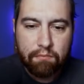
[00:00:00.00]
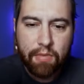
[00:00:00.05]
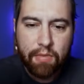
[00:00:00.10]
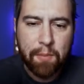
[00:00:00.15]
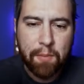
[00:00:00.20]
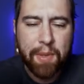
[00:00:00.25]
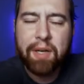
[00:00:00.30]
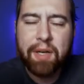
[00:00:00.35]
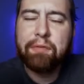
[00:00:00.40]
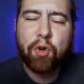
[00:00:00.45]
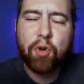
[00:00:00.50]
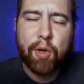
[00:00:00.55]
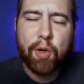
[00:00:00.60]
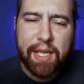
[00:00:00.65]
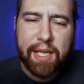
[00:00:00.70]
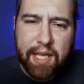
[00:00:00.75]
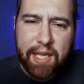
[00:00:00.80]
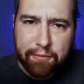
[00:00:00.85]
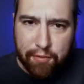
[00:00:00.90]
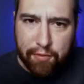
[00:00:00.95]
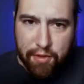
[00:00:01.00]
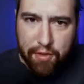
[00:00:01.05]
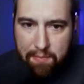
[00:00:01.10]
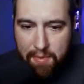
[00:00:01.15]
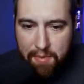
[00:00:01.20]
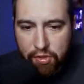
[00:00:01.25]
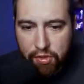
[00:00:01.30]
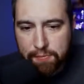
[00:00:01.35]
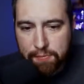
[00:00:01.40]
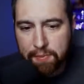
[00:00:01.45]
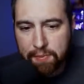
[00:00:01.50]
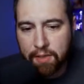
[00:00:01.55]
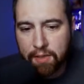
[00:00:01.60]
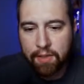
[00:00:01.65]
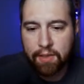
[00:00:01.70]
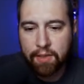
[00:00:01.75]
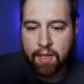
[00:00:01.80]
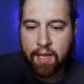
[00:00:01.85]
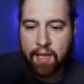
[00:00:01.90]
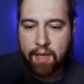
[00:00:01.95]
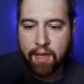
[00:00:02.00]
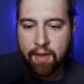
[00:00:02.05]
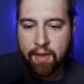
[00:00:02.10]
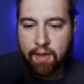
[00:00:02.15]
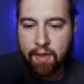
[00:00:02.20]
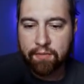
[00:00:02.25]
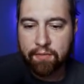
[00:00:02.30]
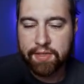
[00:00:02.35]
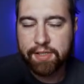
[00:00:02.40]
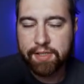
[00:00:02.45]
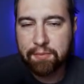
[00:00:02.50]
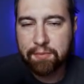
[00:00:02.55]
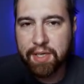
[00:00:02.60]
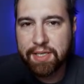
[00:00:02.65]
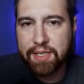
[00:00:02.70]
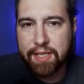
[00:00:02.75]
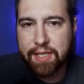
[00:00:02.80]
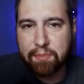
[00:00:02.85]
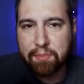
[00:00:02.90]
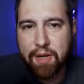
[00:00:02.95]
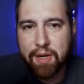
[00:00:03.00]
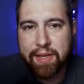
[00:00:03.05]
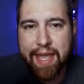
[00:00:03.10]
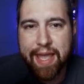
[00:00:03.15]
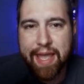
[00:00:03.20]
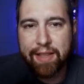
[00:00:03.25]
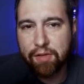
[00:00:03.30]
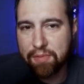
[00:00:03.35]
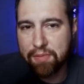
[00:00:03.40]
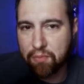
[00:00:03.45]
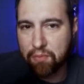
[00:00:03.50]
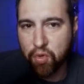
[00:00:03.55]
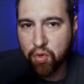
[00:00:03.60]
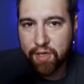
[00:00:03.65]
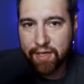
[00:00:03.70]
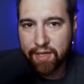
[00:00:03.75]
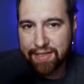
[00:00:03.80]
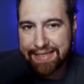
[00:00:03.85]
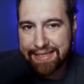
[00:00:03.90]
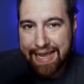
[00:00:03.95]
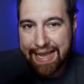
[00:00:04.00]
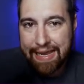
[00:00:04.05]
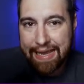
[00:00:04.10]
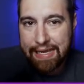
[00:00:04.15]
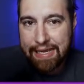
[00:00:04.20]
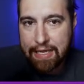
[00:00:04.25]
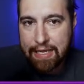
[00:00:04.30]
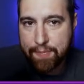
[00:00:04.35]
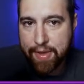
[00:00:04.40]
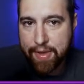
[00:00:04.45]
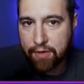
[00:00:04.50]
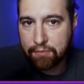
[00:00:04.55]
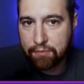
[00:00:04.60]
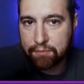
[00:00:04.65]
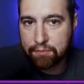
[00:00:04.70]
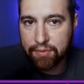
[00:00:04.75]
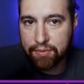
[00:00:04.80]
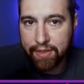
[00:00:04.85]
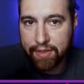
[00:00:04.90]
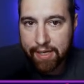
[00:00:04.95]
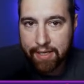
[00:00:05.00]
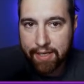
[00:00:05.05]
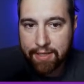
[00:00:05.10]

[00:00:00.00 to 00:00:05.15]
been avoiding it for the most part. For some reason, I probably had a little bit more anxiety about playing in the